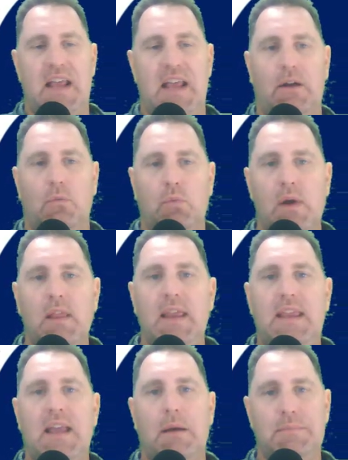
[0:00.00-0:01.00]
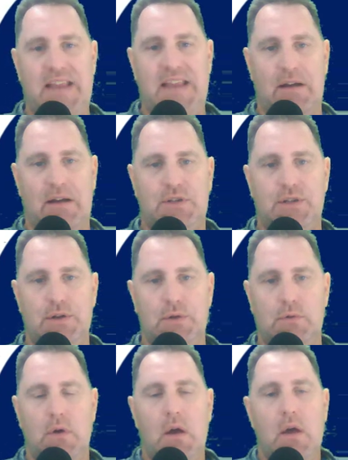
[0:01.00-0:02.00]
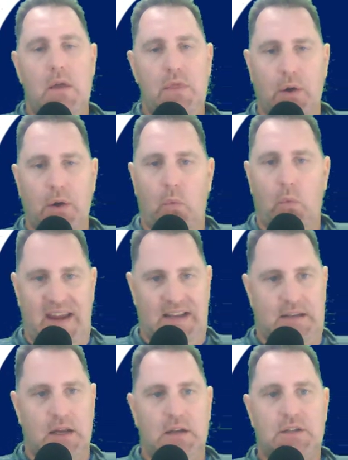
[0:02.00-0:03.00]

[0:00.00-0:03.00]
and it really comes down to the weight.